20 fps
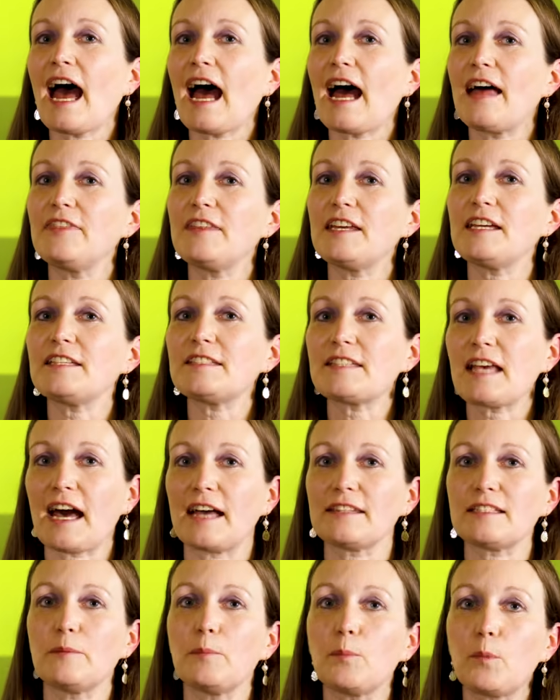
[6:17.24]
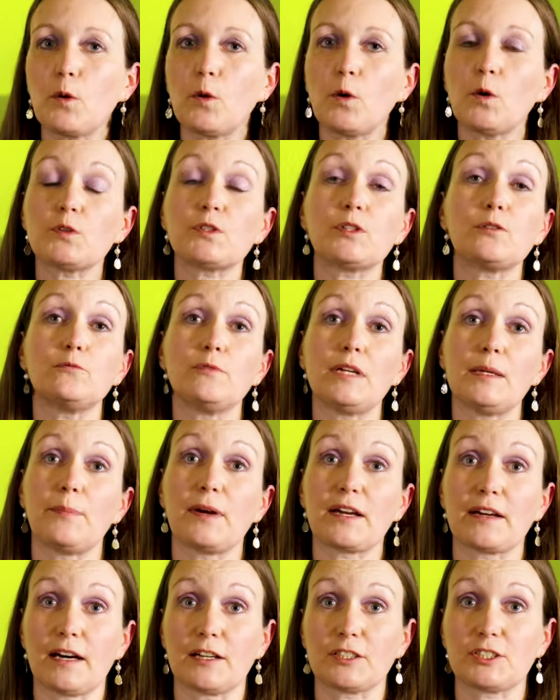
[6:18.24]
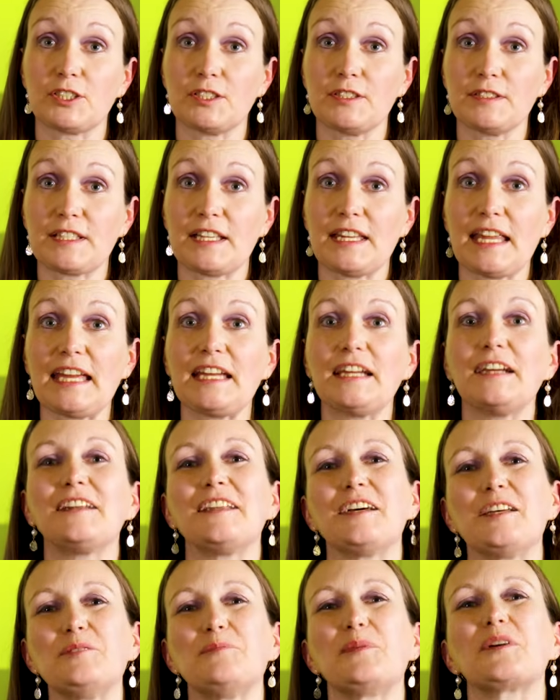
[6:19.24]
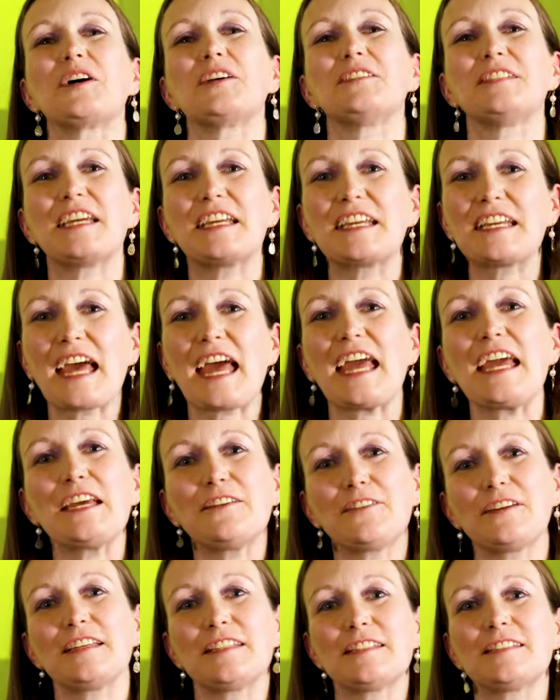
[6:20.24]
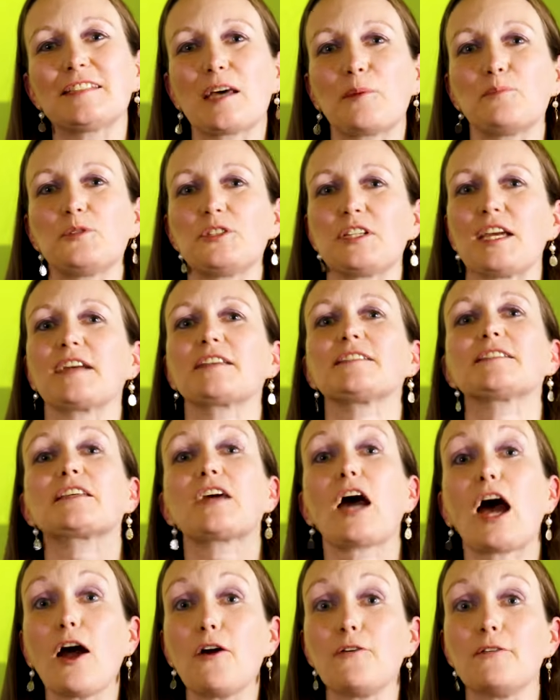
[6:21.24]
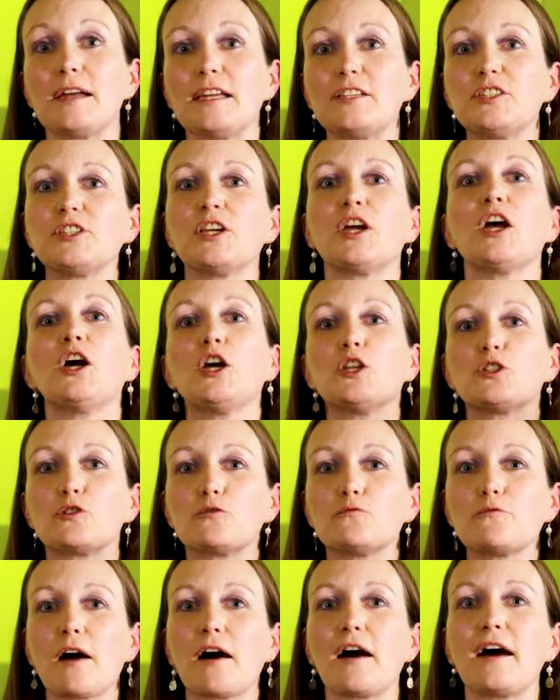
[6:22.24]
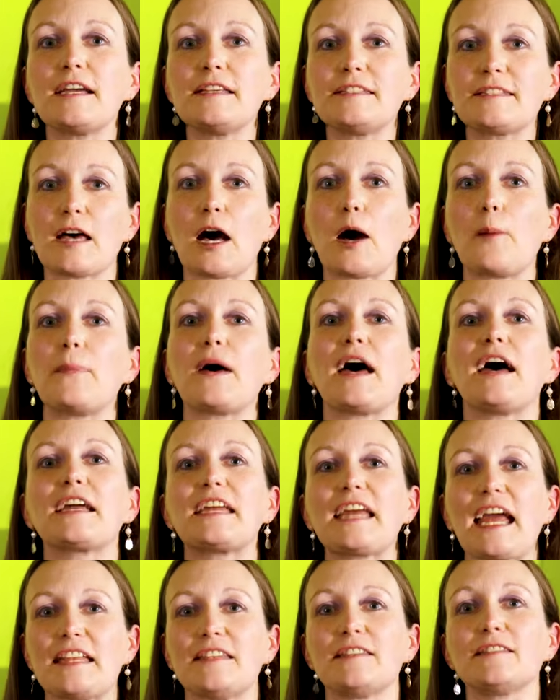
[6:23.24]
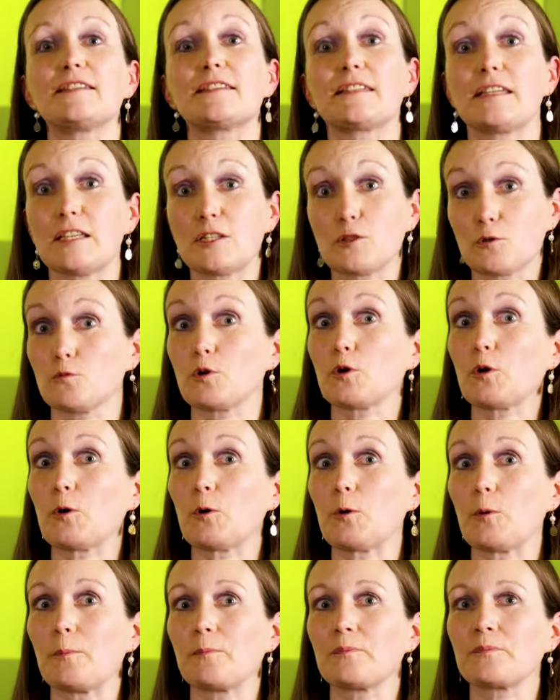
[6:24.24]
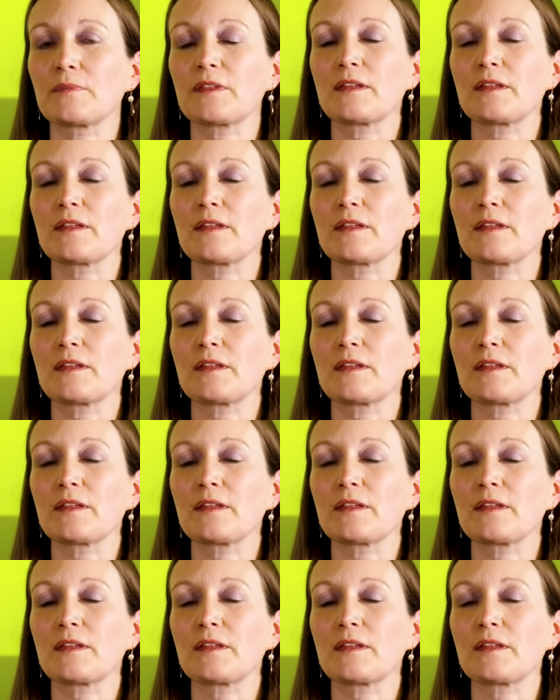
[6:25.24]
And this had important repercussions in England because it gave his subjects courage to rise up against his rule.